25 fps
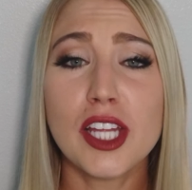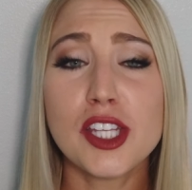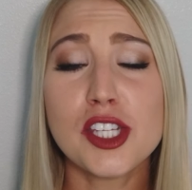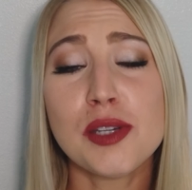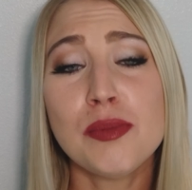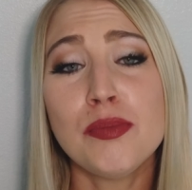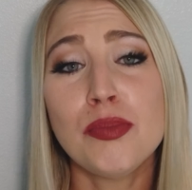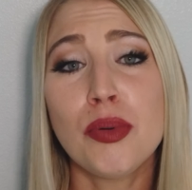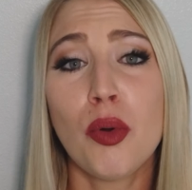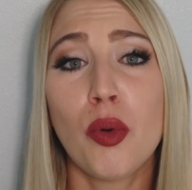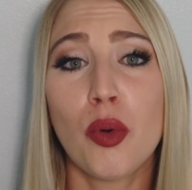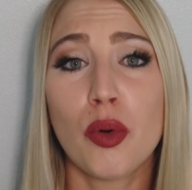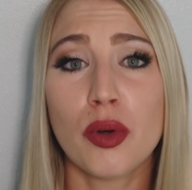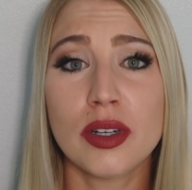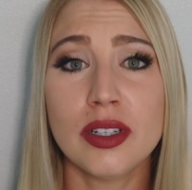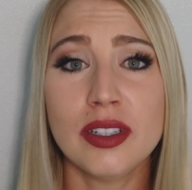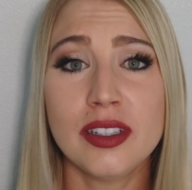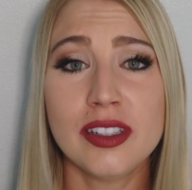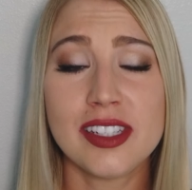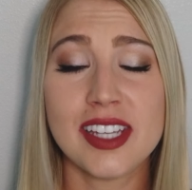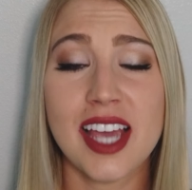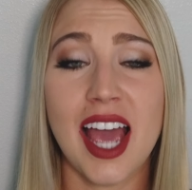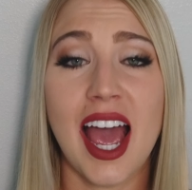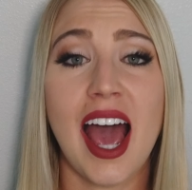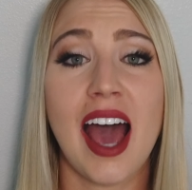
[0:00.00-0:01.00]
it's
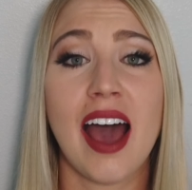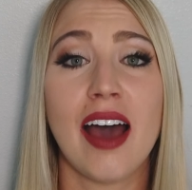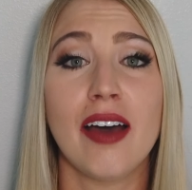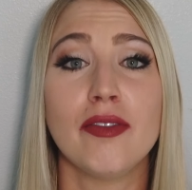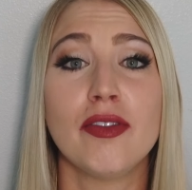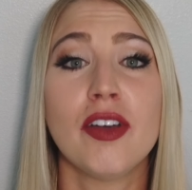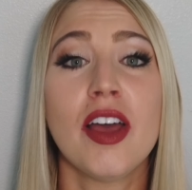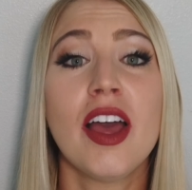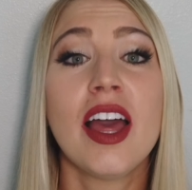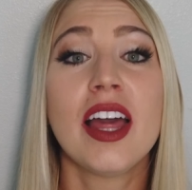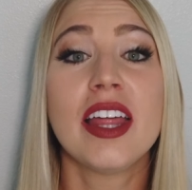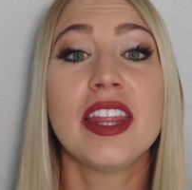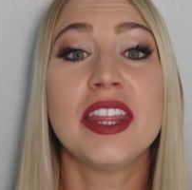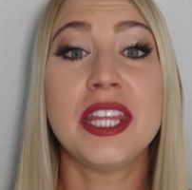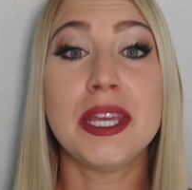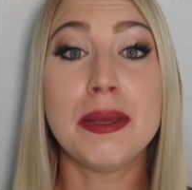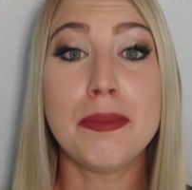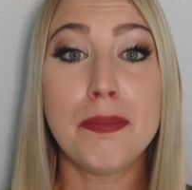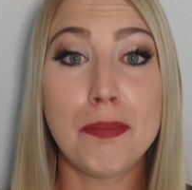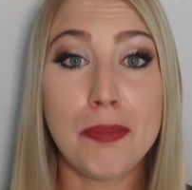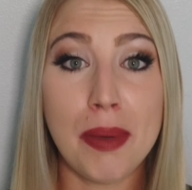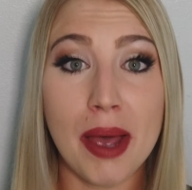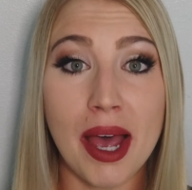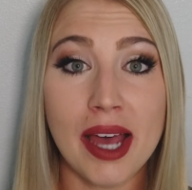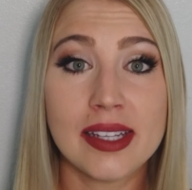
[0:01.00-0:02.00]
important to have
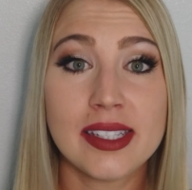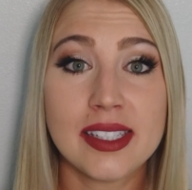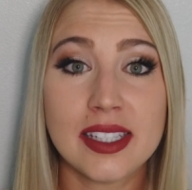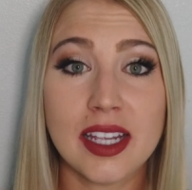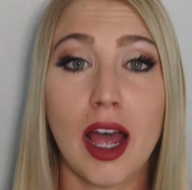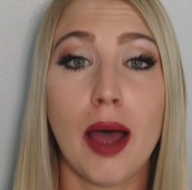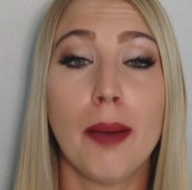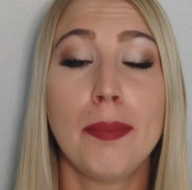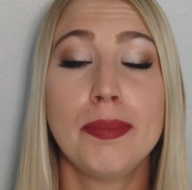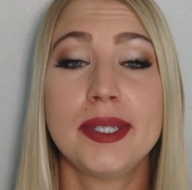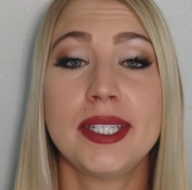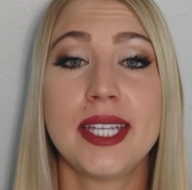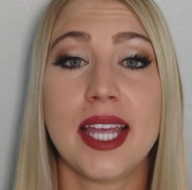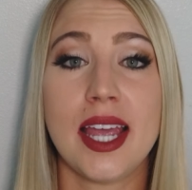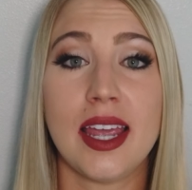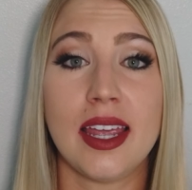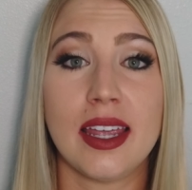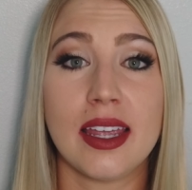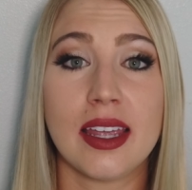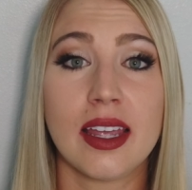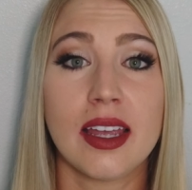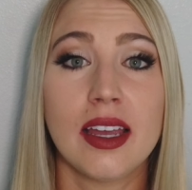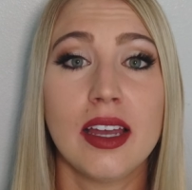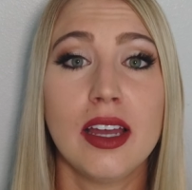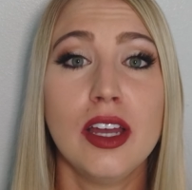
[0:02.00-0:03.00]
the best
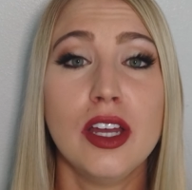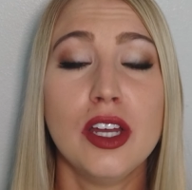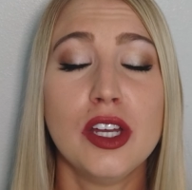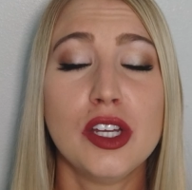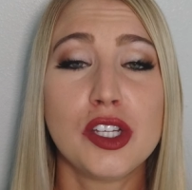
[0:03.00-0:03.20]
uptake.